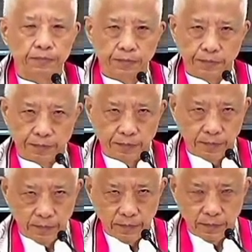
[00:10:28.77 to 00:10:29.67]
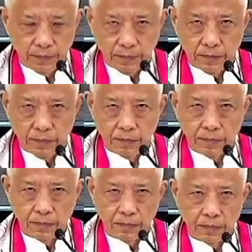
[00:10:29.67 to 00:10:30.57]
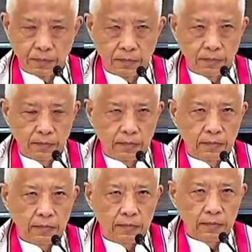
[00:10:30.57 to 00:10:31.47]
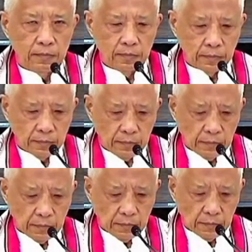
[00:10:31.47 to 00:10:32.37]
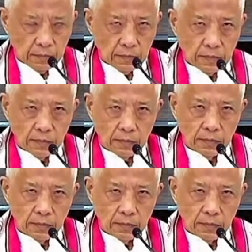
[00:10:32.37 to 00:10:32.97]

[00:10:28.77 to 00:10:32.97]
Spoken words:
[no speech]